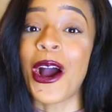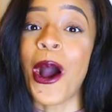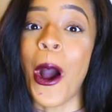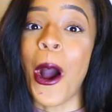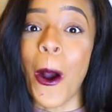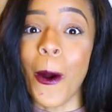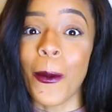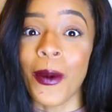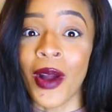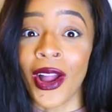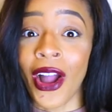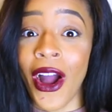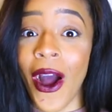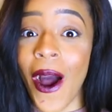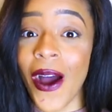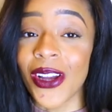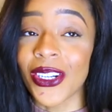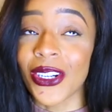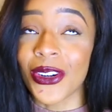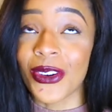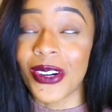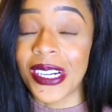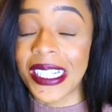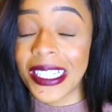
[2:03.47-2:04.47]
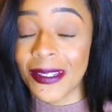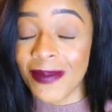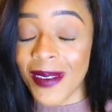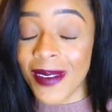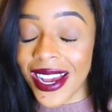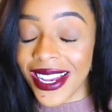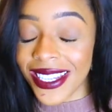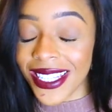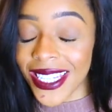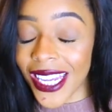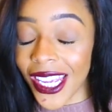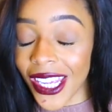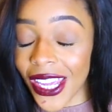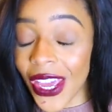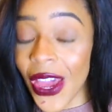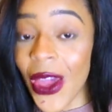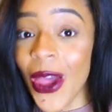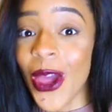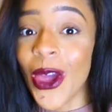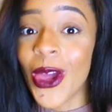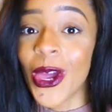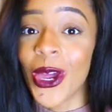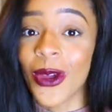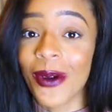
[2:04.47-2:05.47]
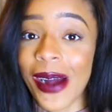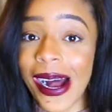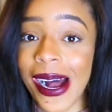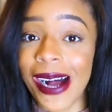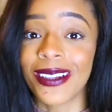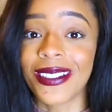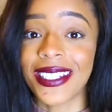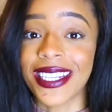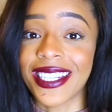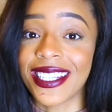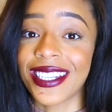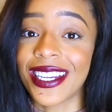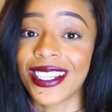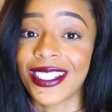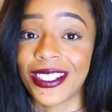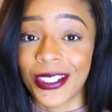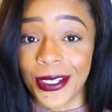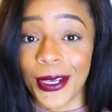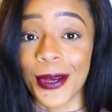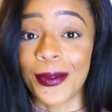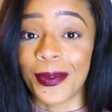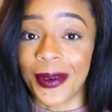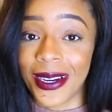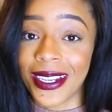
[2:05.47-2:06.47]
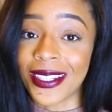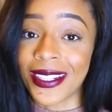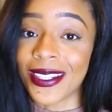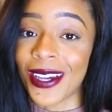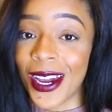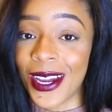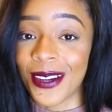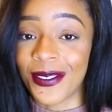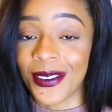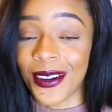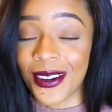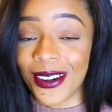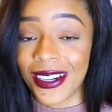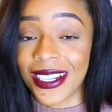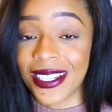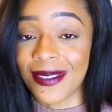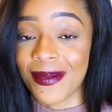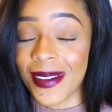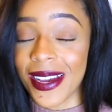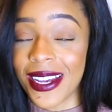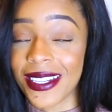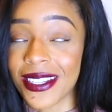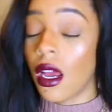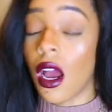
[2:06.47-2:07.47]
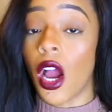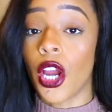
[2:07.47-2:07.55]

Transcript: Oh my god, Christmas. Like, who else is like super excited for Christmas?